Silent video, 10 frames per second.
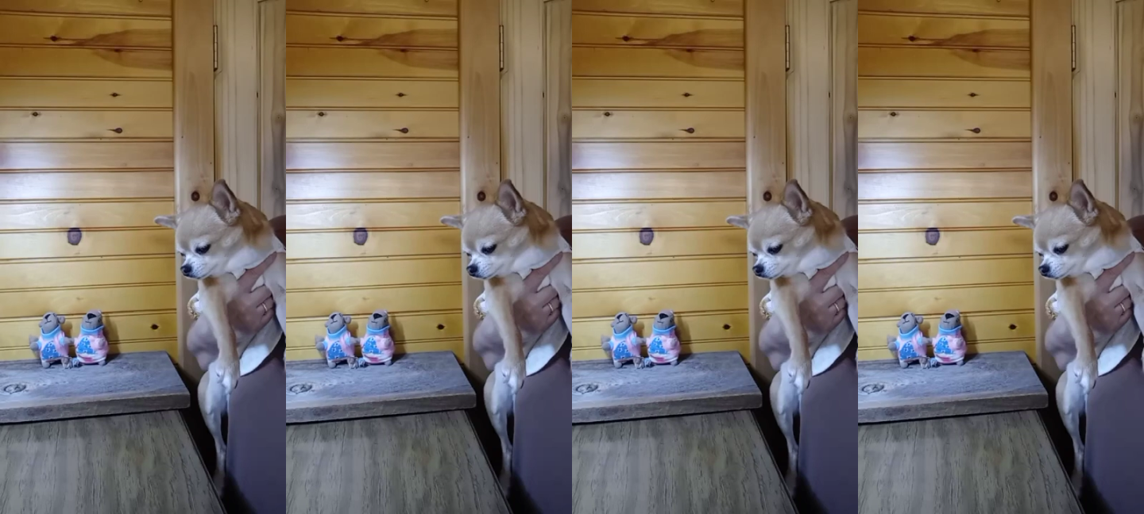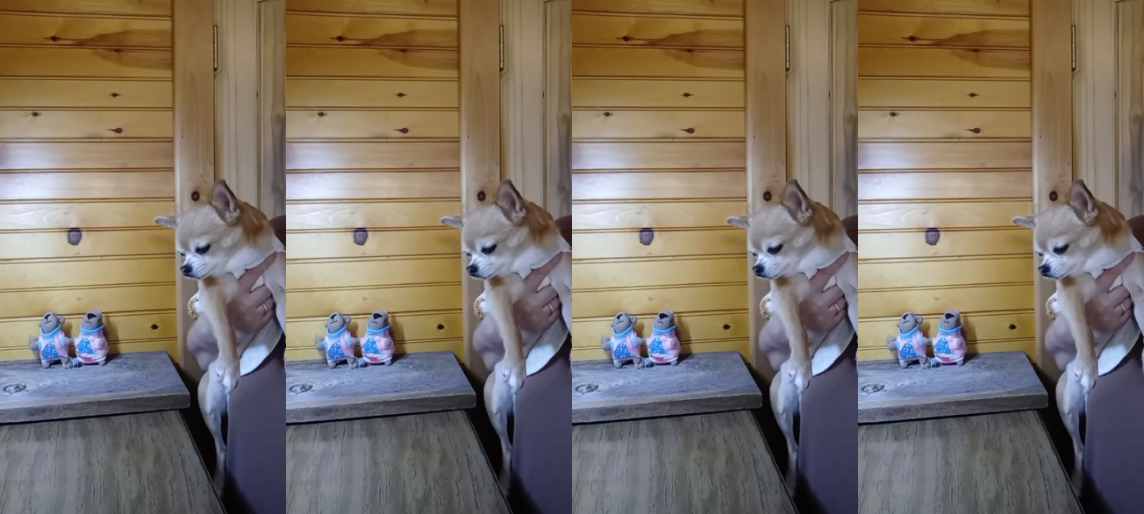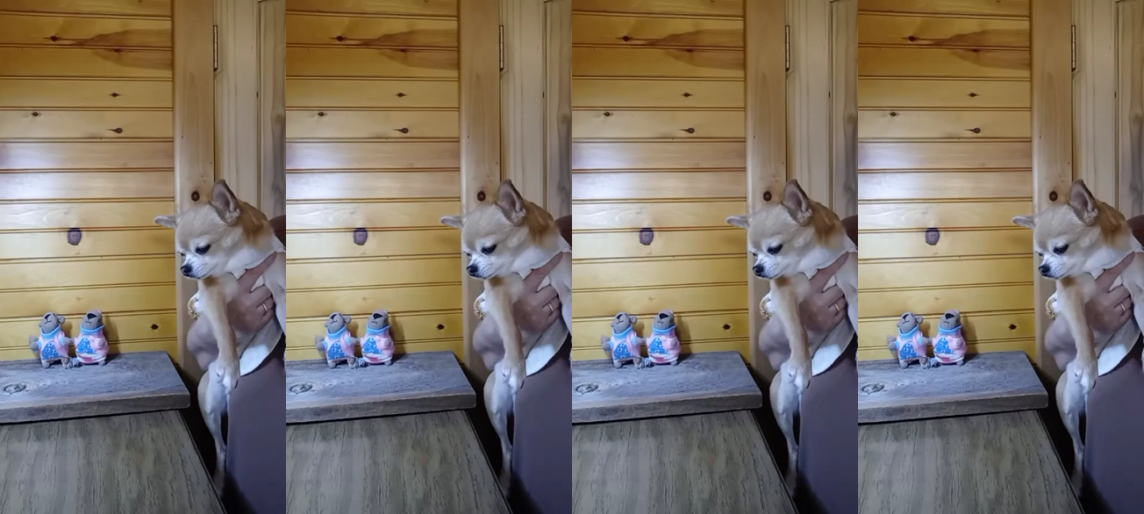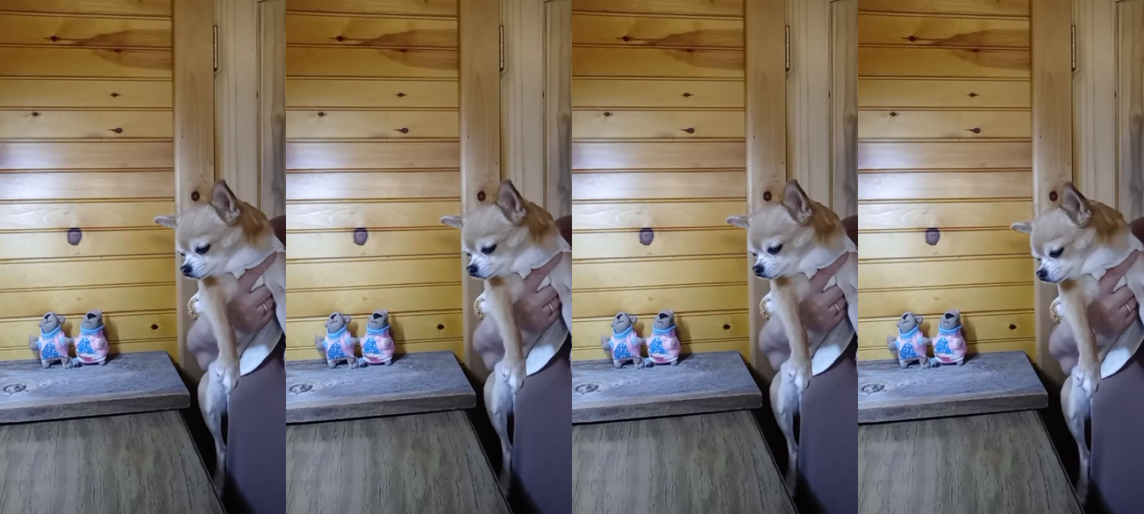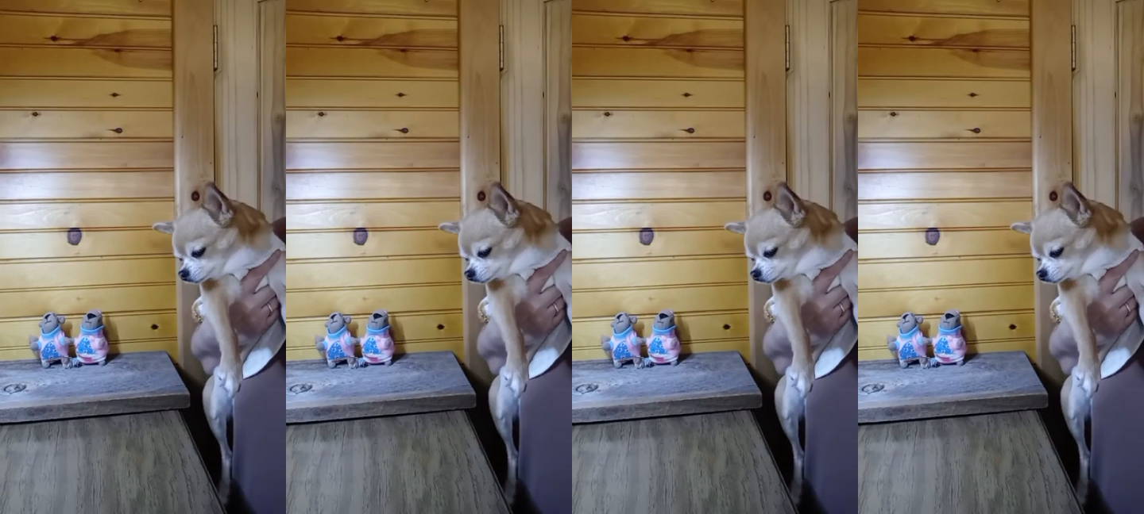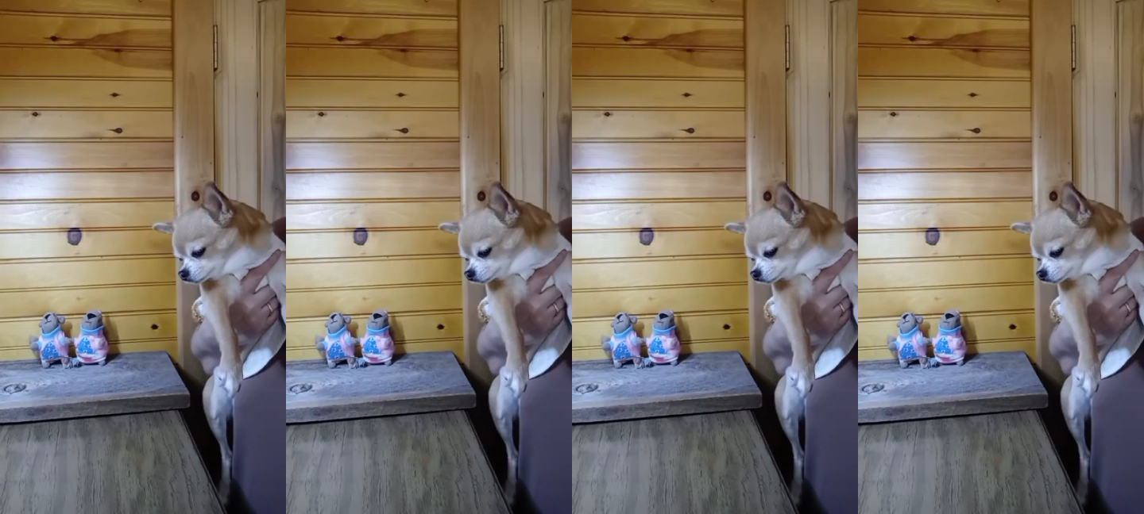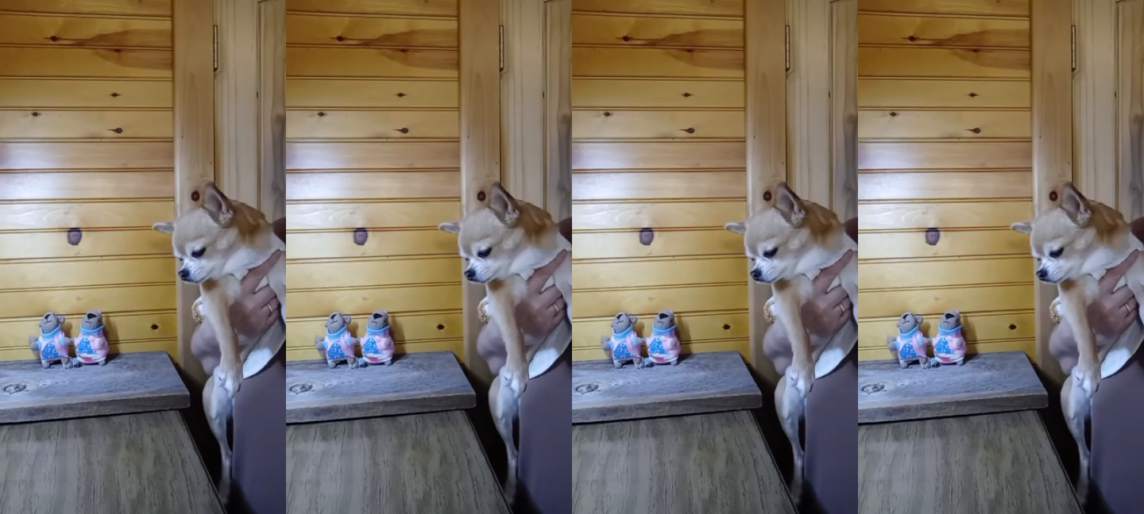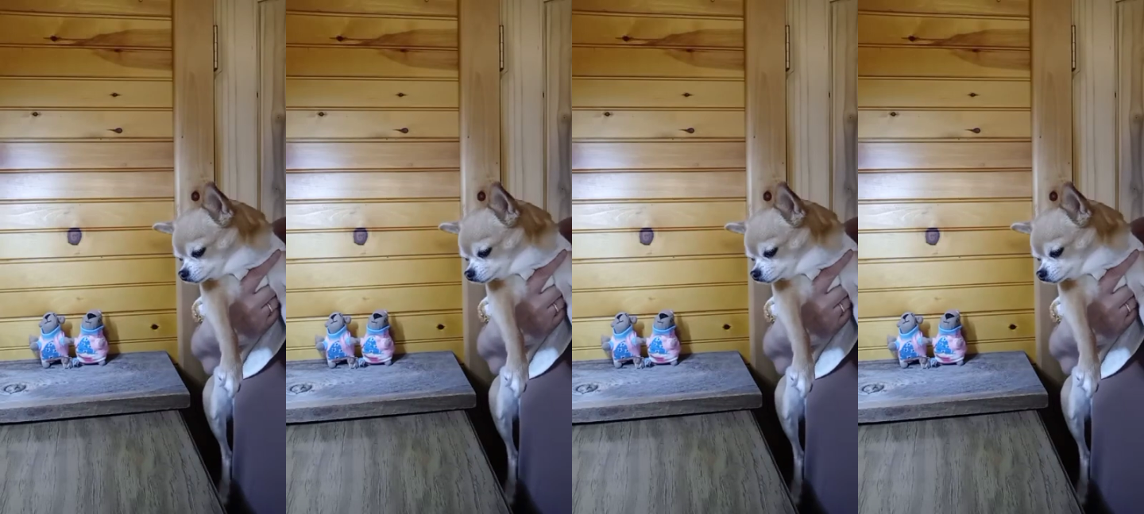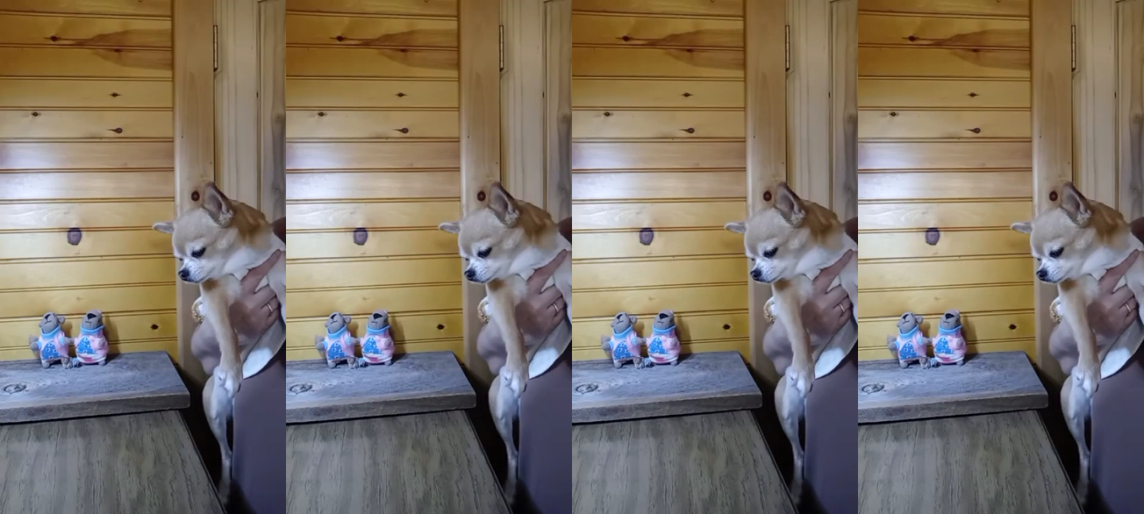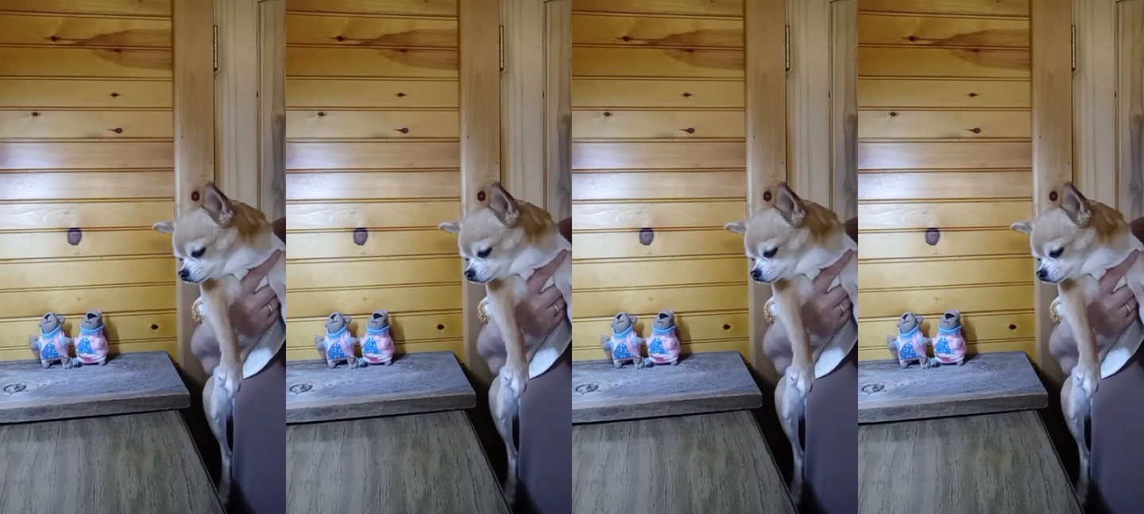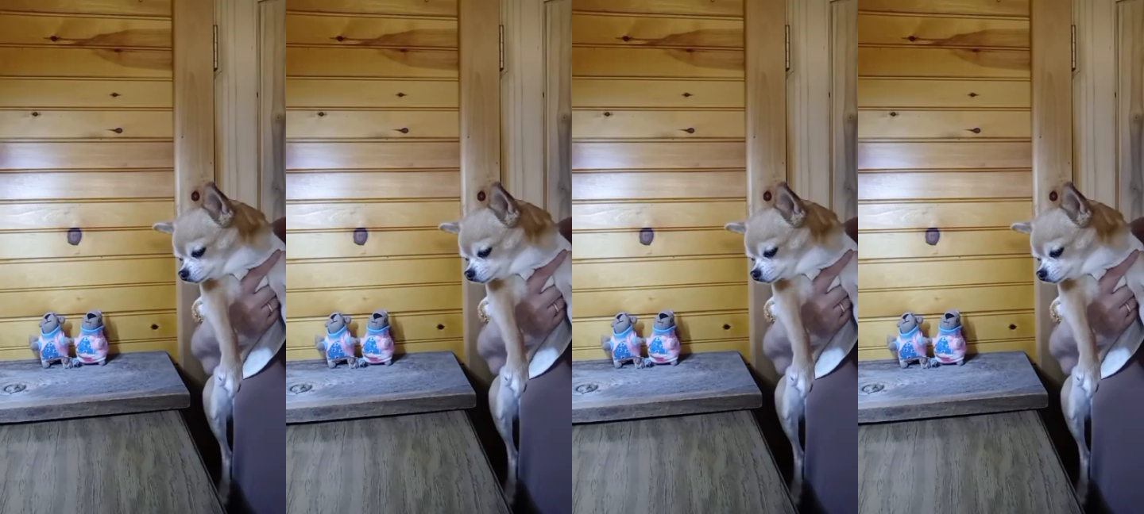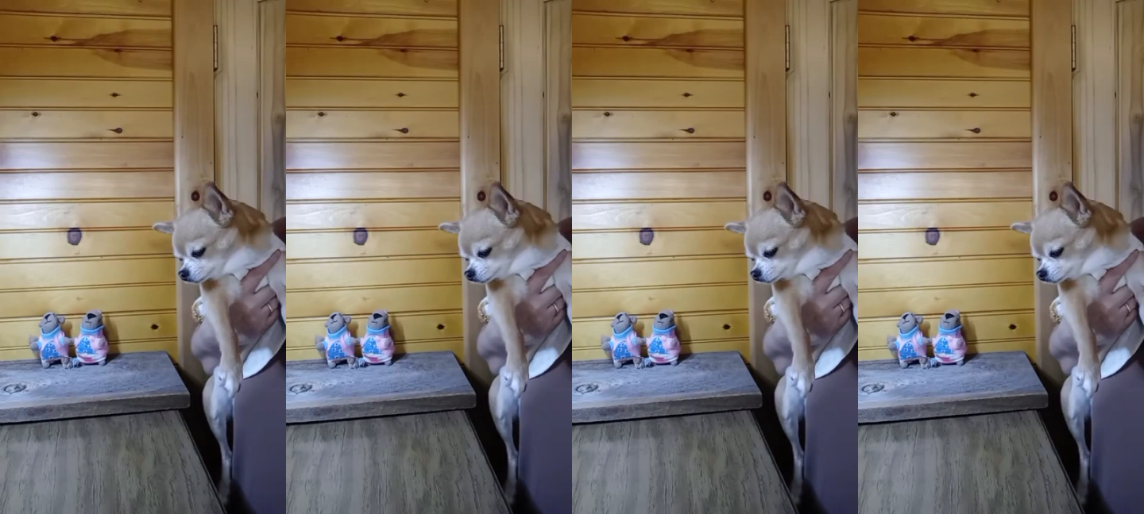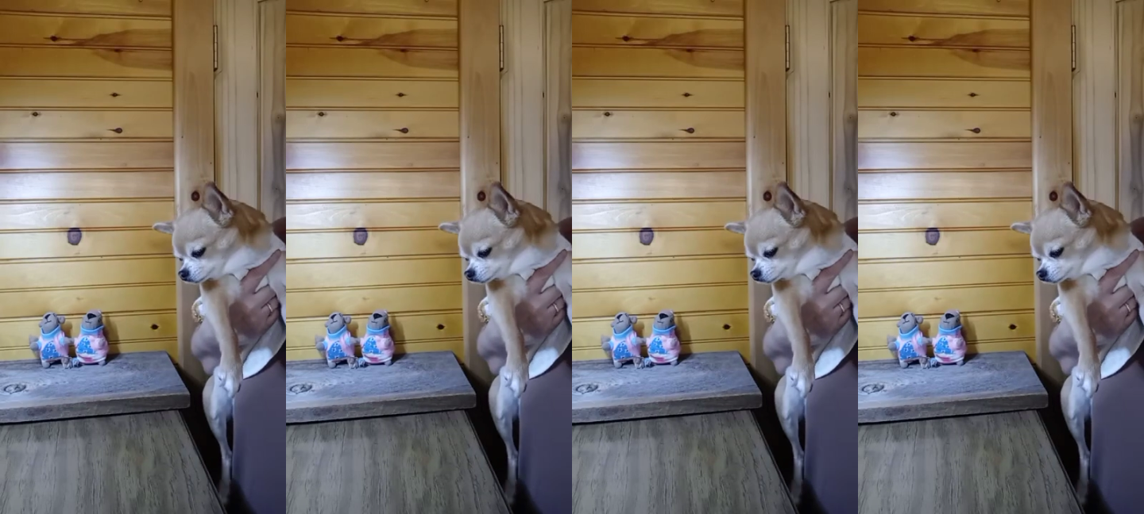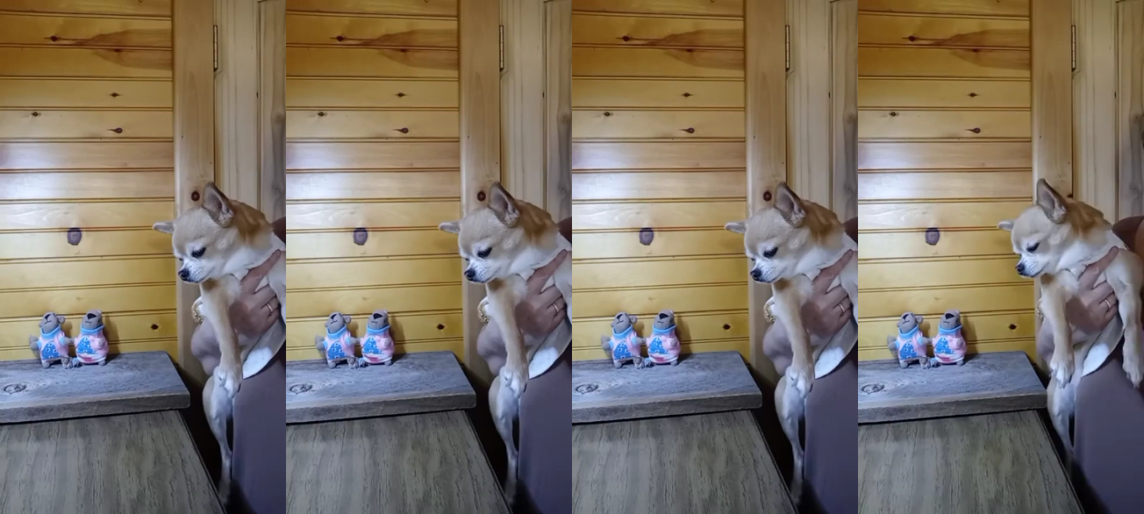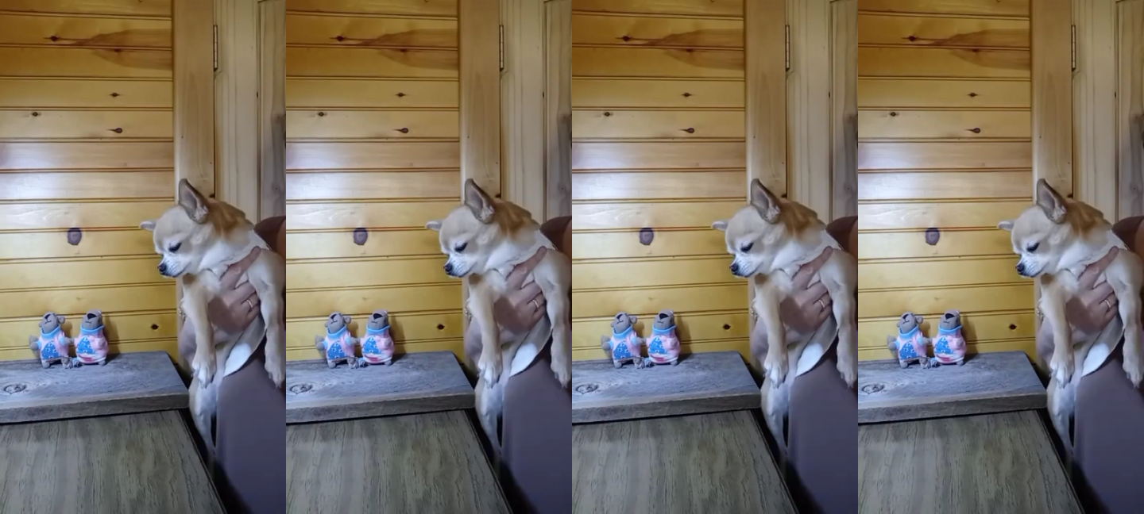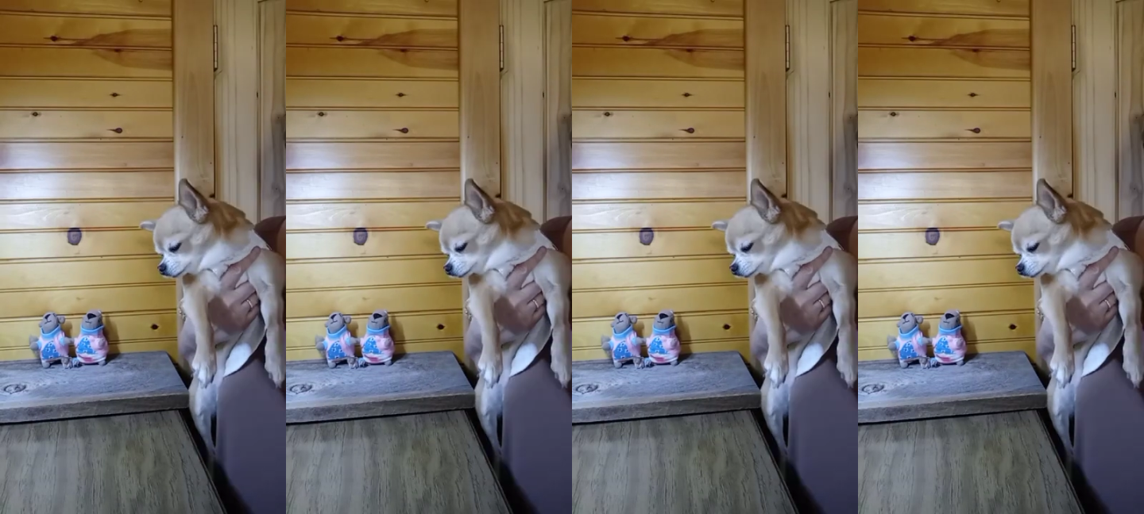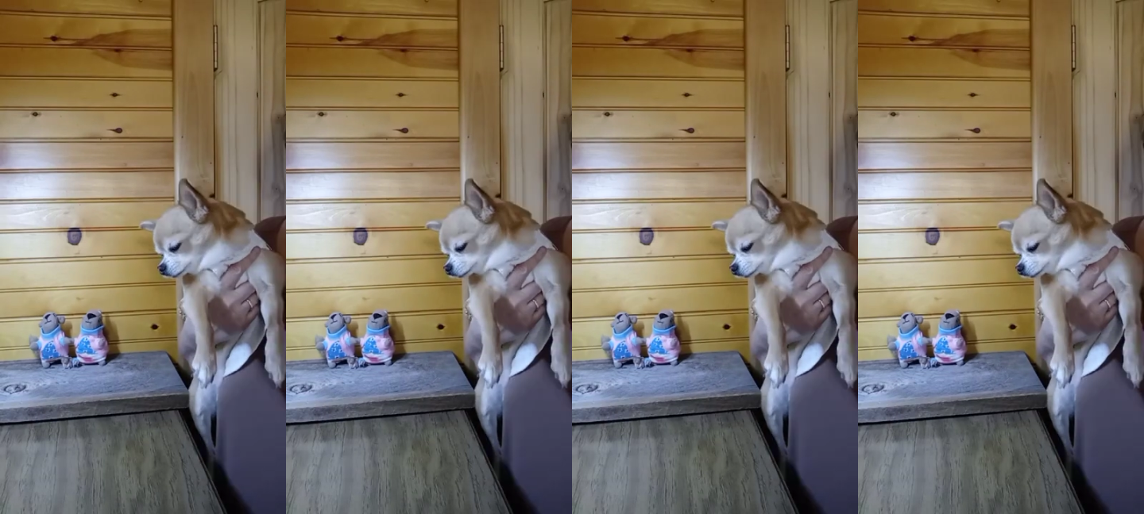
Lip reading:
[unreadable: no face in view]